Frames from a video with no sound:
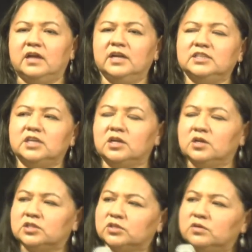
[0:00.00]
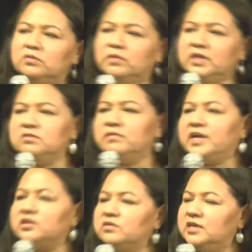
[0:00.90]
And I said, So what do
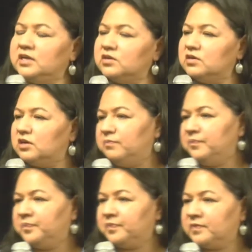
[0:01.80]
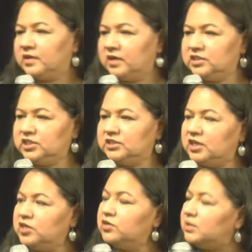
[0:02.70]
I do then, Guko? And she
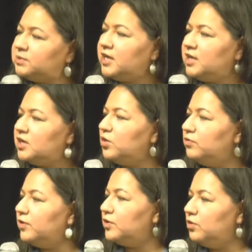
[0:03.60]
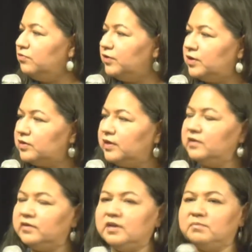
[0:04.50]
said, You keep saying it over and over.
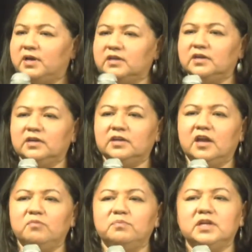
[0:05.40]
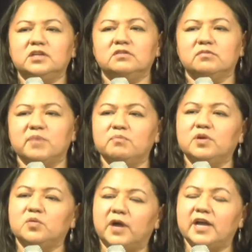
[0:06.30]
Creator and Mother Earth, help me to
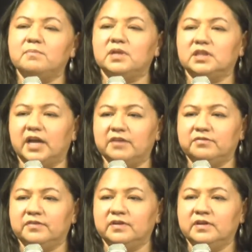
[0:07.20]
remember why I'm alive.